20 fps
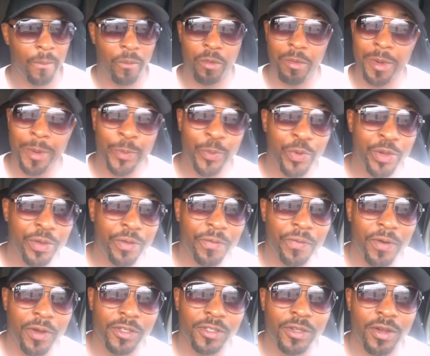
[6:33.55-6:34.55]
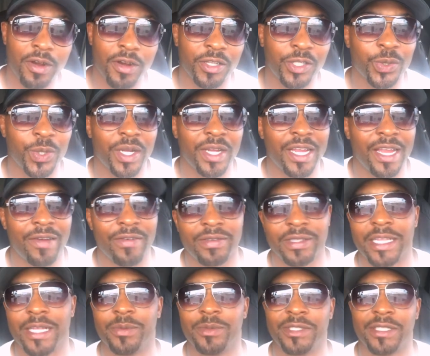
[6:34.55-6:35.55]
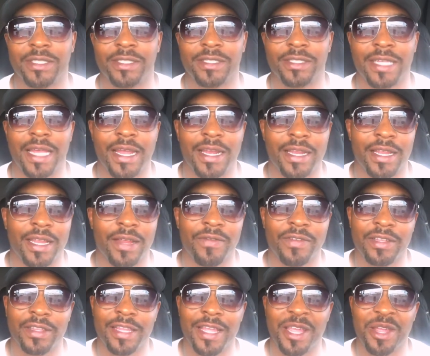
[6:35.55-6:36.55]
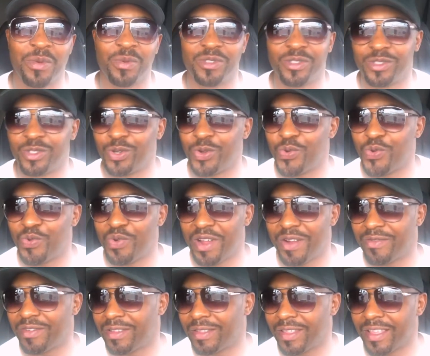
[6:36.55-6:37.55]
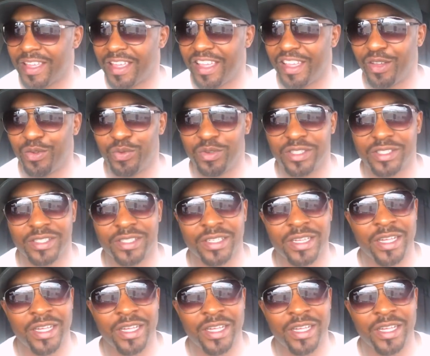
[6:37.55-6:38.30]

Remember when you first started trucking, everything was exciting, everything was new, everything was